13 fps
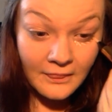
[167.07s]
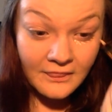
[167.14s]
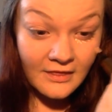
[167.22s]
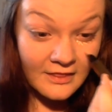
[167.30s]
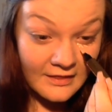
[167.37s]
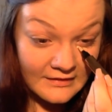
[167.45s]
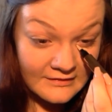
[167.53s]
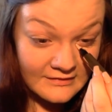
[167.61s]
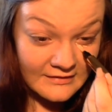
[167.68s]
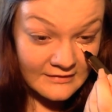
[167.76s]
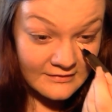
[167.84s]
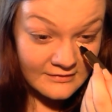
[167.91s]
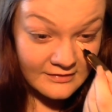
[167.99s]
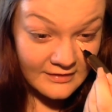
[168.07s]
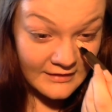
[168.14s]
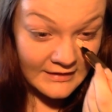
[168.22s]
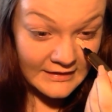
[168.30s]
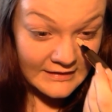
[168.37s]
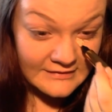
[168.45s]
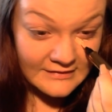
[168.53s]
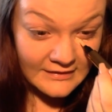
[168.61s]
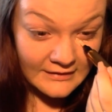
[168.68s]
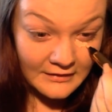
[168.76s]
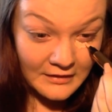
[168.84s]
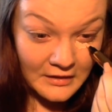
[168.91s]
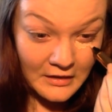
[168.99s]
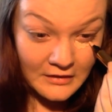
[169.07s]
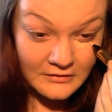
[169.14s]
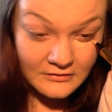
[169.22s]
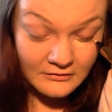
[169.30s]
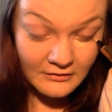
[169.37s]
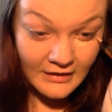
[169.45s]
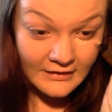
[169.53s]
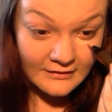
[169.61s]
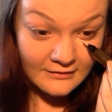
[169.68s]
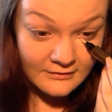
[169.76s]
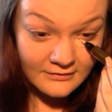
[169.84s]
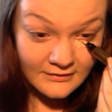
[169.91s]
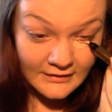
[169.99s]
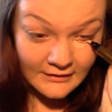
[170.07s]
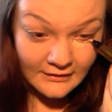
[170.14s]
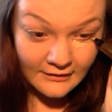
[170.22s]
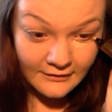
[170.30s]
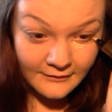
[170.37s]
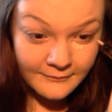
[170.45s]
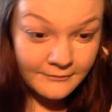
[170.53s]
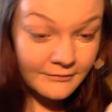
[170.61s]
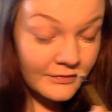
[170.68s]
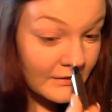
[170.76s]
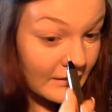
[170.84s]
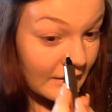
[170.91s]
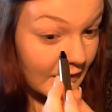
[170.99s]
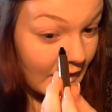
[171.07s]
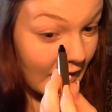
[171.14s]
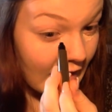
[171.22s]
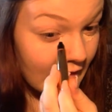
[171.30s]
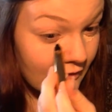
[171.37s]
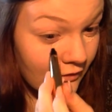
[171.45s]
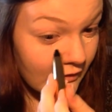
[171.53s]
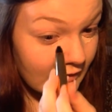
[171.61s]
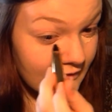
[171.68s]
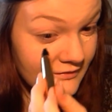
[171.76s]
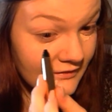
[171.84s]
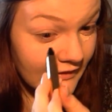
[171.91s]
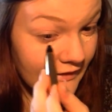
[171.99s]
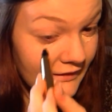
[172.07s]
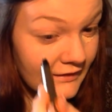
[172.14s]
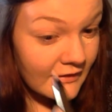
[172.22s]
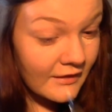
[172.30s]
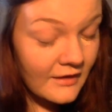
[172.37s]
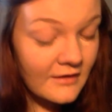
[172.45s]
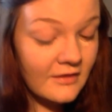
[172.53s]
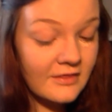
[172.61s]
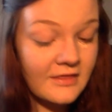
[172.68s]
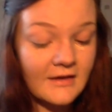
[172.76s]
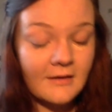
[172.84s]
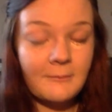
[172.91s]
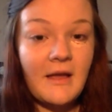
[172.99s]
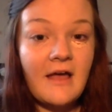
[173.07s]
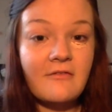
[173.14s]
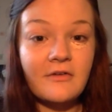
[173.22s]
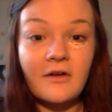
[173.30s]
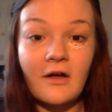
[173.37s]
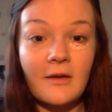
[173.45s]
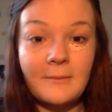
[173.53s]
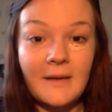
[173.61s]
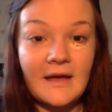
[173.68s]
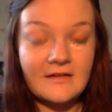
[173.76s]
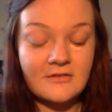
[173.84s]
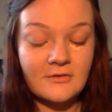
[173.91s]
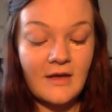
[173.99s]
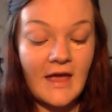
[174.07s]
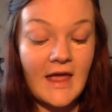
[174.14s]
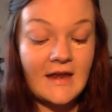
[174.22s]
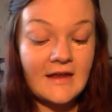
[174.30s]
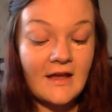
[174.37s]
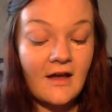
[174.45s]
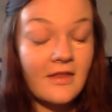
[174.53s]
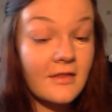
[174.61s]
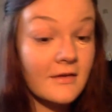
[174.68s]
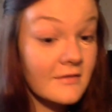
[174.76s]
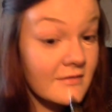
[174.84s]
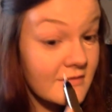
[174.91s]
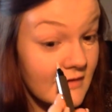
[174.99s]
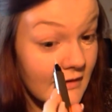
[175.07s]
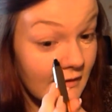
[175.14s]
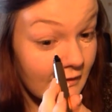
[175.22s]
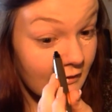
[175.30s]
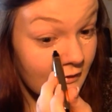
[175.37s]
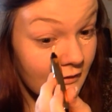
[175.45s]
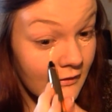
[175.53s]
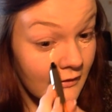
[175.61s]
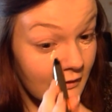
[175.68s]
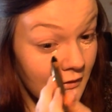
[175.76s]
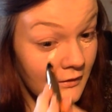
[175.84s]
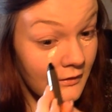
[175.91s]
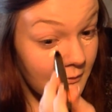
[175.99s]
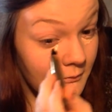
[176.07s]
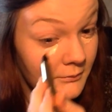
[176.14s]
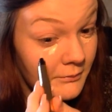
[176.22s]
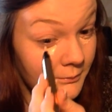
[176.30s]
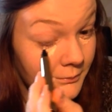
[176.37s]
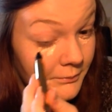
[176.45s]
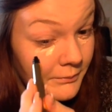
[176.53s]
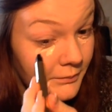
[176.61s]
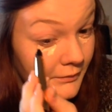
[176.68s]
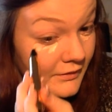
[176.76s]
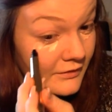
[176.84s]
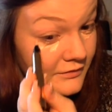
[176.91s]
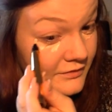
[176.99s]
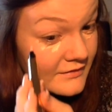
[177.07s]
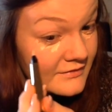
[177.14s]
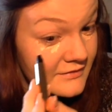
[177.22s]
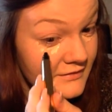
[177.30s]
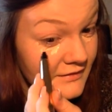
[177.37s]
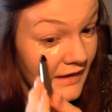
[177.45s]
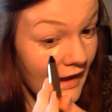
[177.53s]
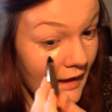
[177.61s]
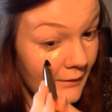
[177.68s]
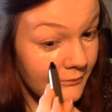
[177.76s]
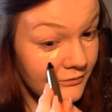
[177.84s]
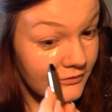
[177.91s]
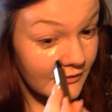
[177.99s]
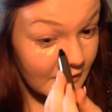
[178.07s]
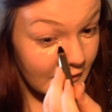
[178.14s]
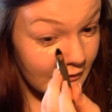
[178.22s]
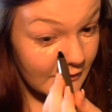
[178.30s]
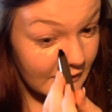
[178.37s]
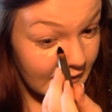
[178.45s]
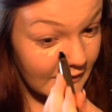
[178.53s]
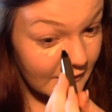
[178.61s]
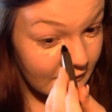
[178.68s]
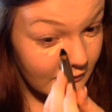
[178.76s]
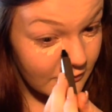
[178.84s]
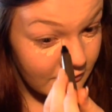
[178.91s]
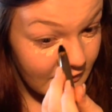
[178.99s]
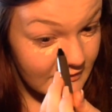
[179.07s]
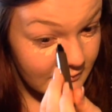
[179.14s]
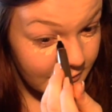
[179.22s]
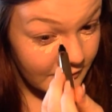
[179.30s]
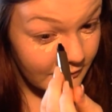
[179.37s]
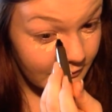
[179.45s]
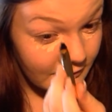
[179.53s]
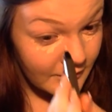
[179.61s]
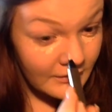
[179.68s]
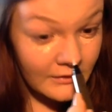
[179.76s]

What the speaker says: that this is the leading under eye concealer, and honestly I don't think I'm ever going back to any other concealer because this is absolutely incredible.